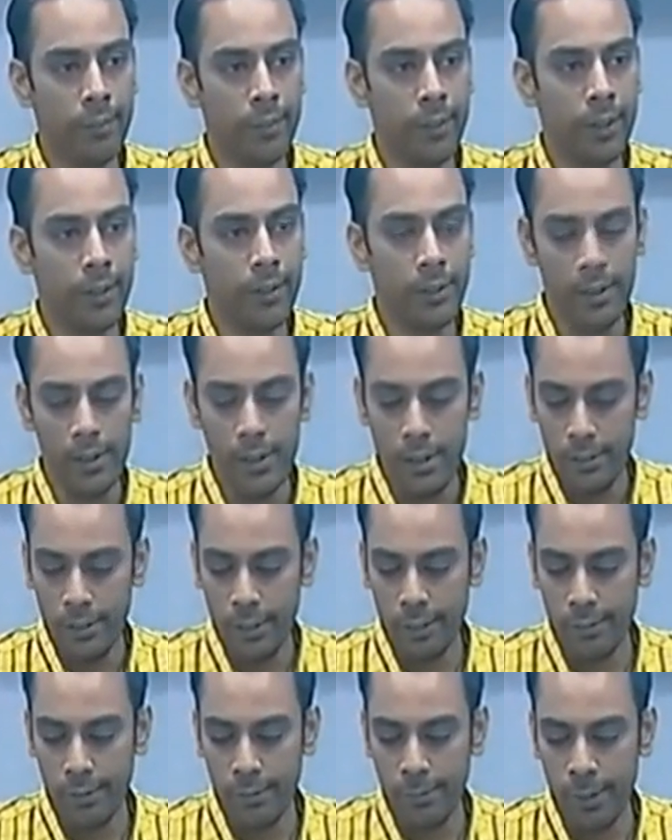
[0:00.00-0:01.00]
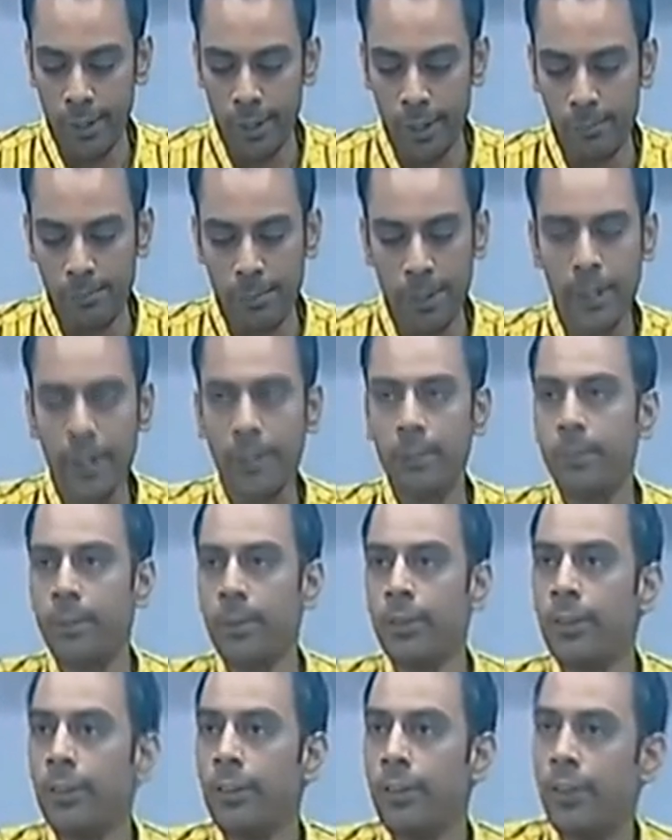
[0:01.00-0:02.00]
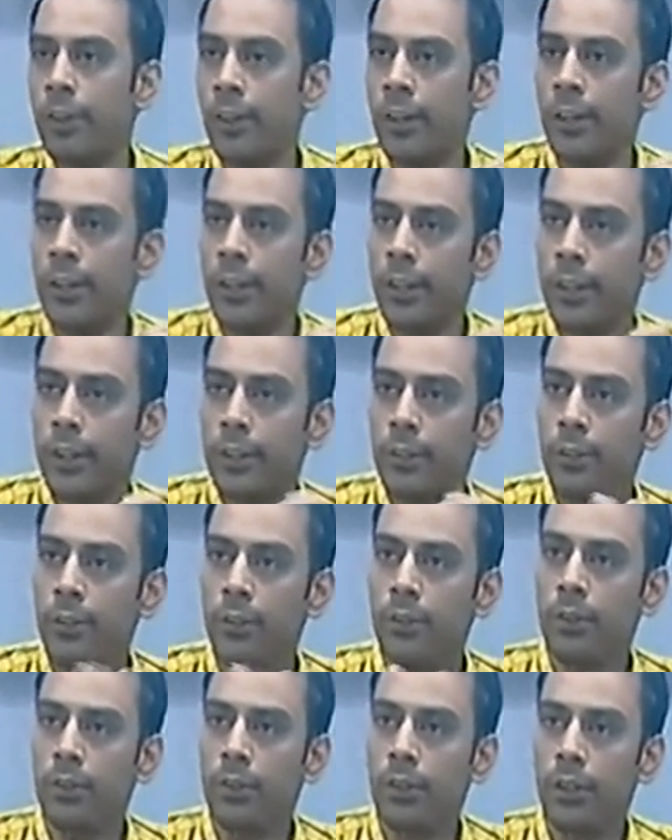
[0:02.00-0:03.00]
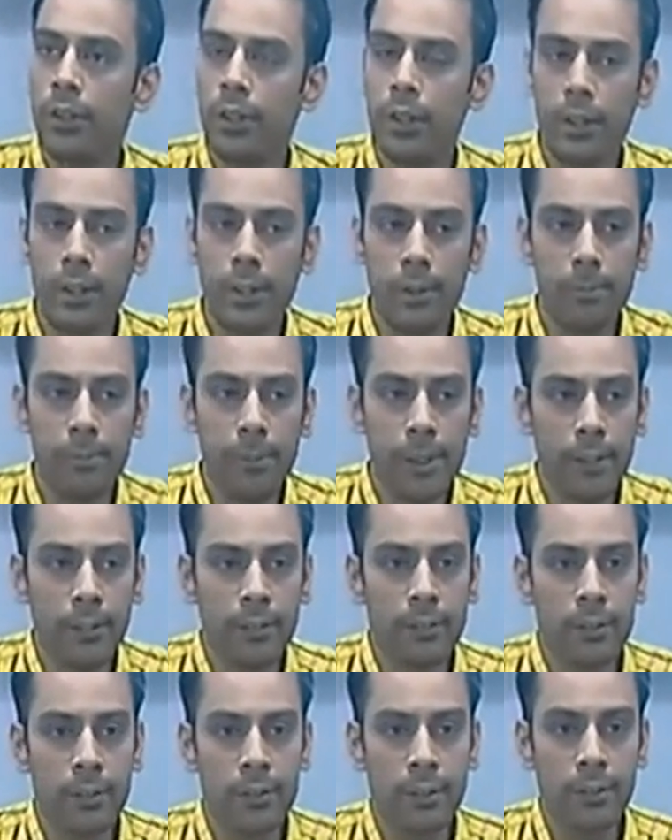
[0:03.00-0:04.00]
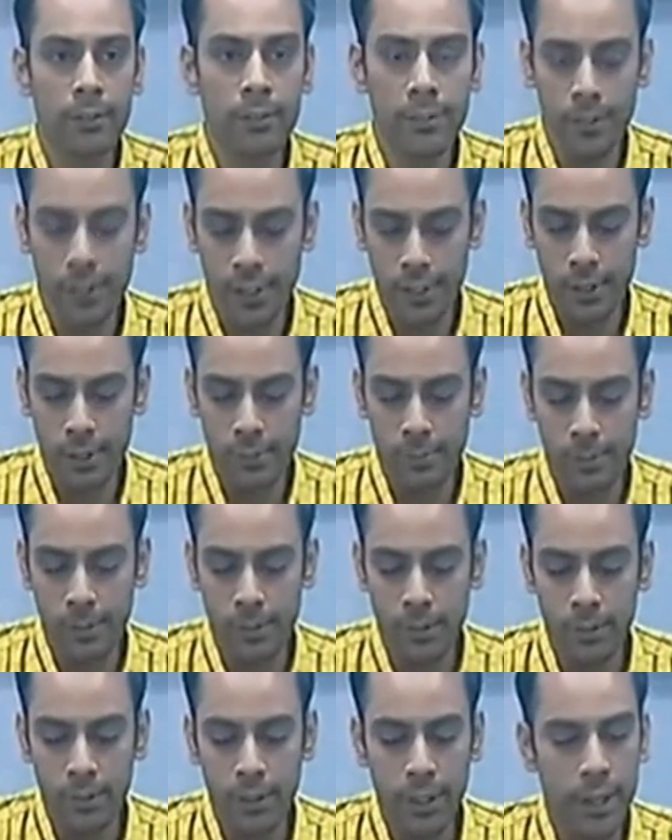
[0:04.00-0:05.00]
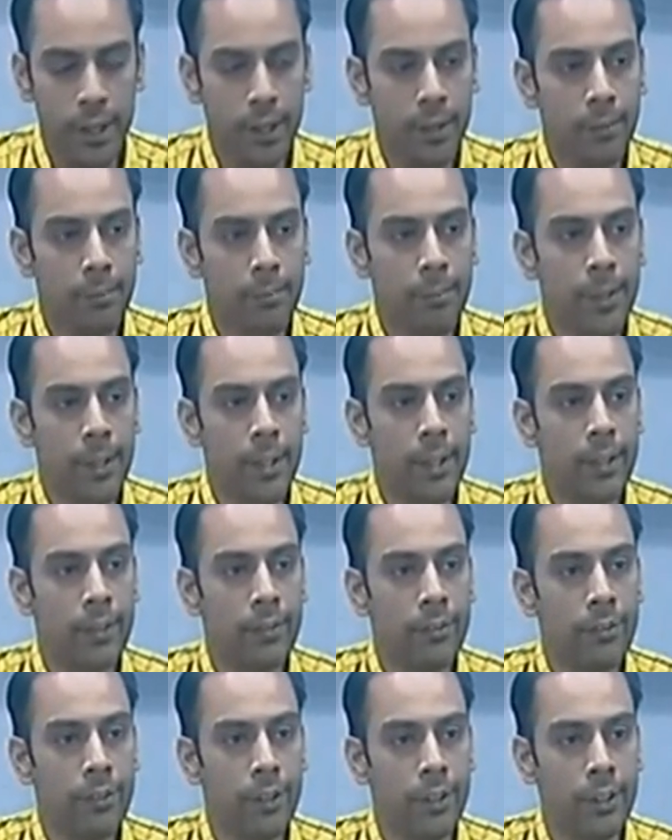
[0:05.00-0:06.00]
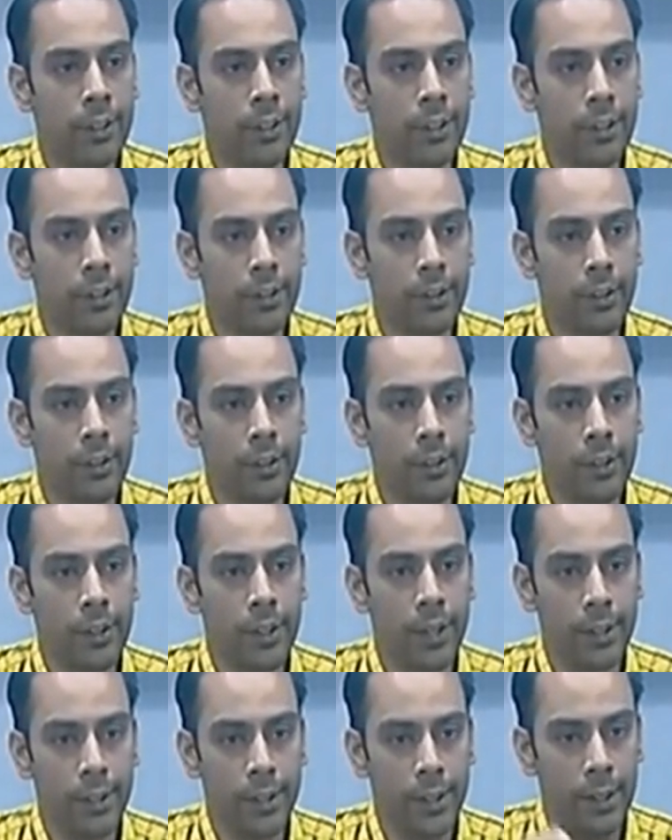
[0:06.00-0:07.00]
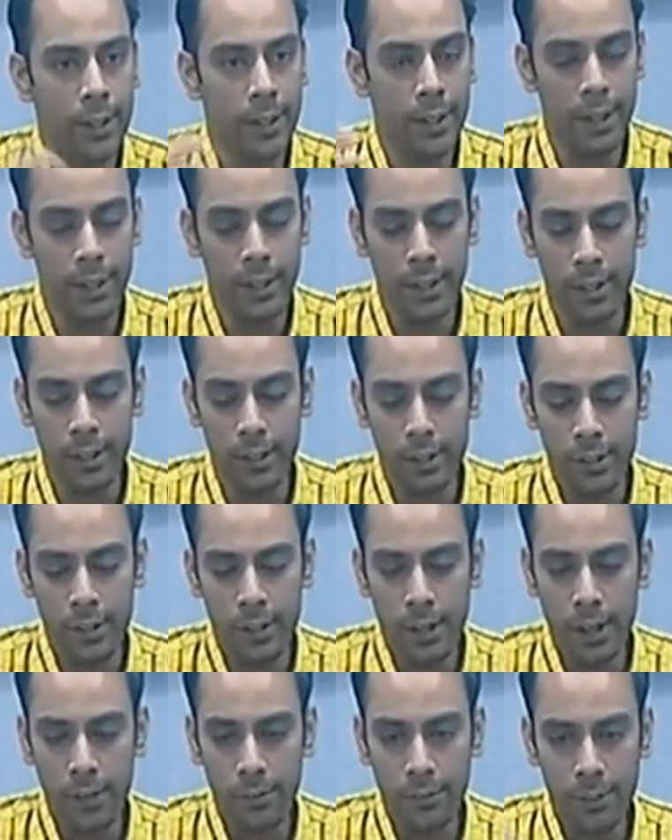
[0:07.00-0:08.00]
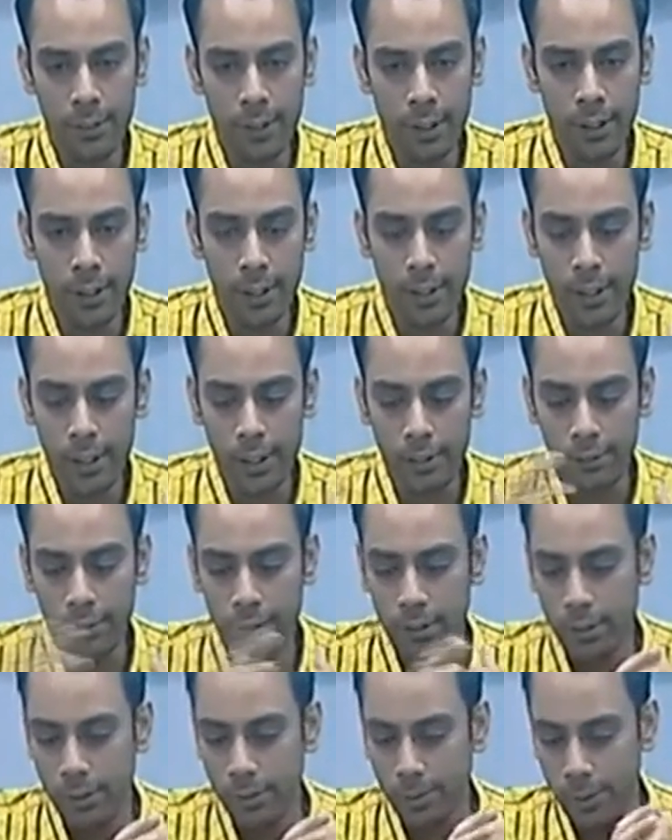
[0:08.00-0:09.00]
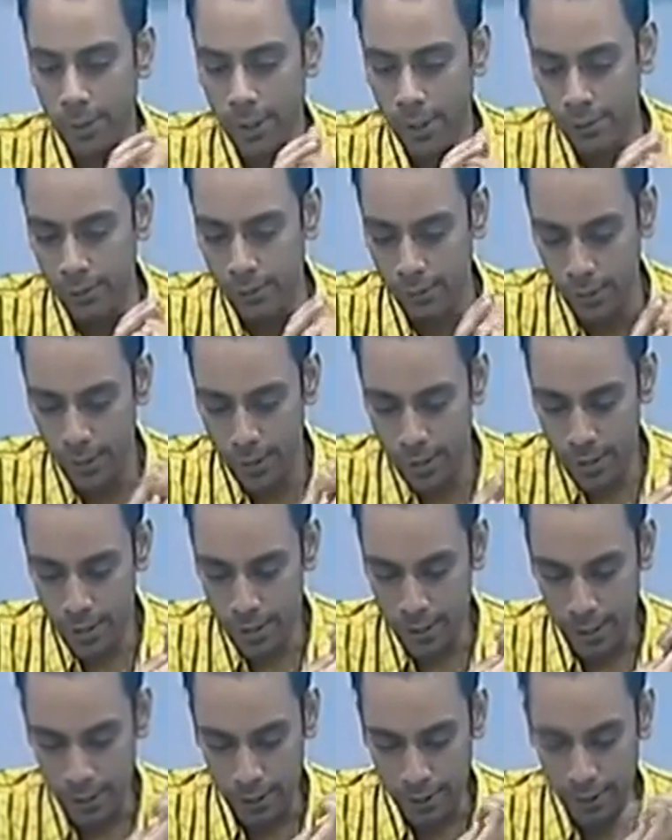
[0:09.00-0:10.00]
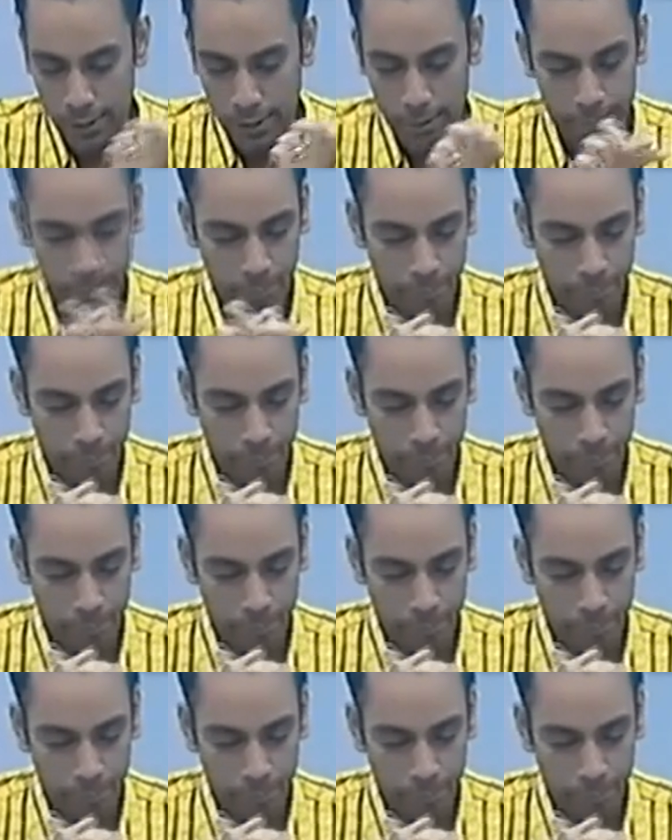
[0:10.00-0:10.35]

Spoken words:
Let's say they will be in a better position to be a successful entrepreneur than being a starting at the end after the degree, after experience. That's it.